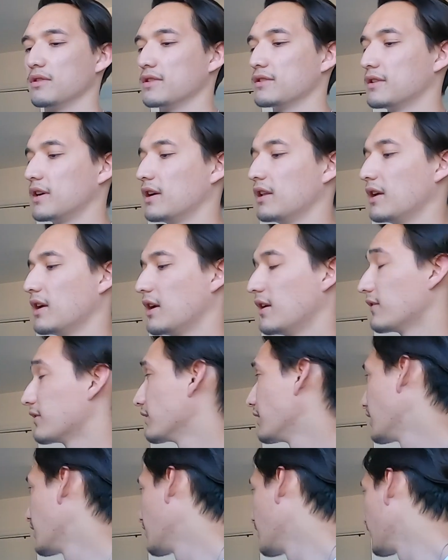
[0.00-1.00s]
style I have.
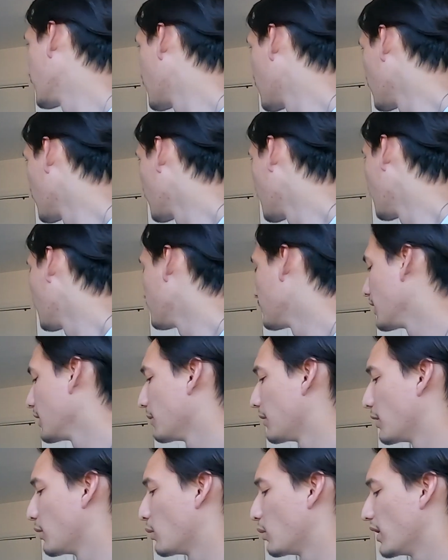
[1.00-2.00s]
I currently have
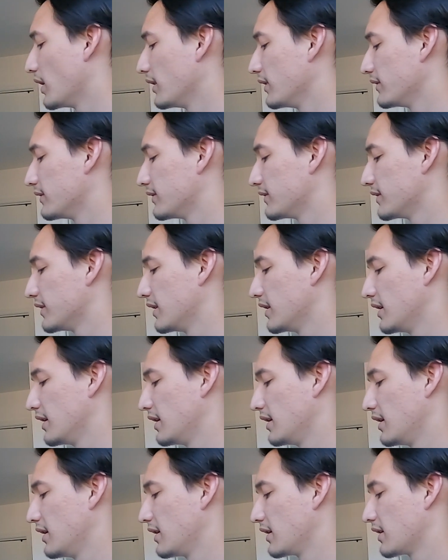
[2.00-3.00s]
my white
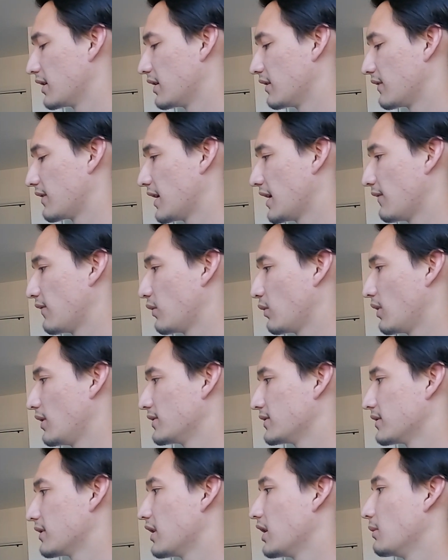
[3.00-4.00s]
kind of cafe
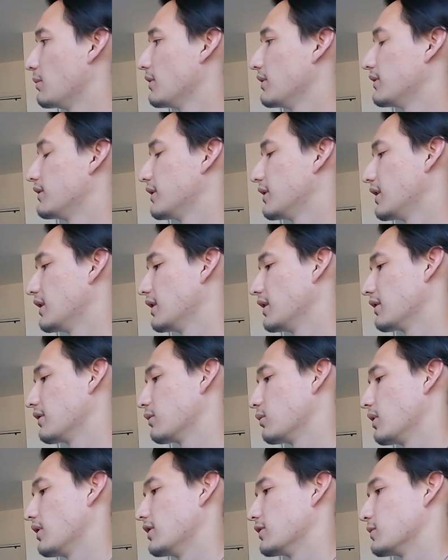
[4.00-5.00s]
racer helmet, and I like
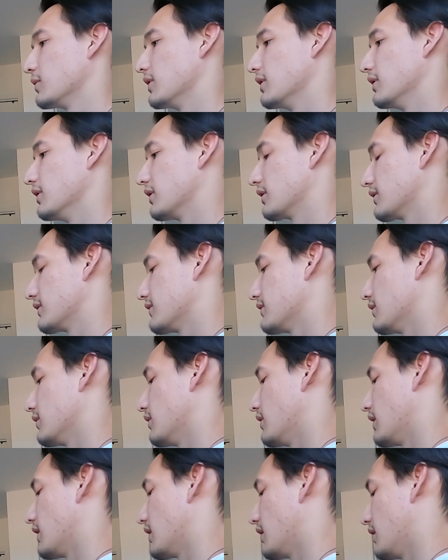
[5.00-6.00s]
the way this one looks.
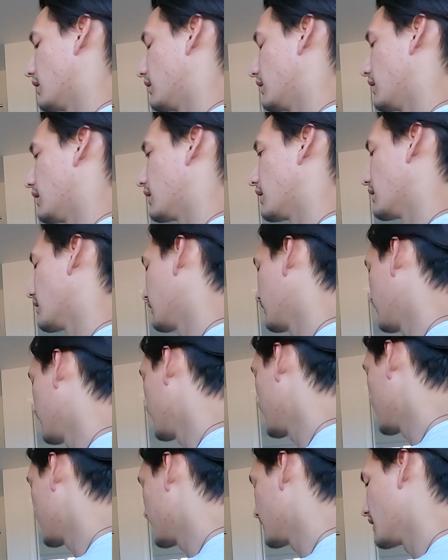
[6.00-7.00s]
So again, I got
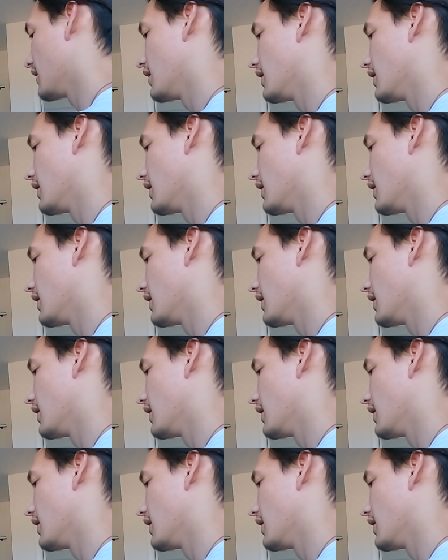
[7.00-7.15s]
this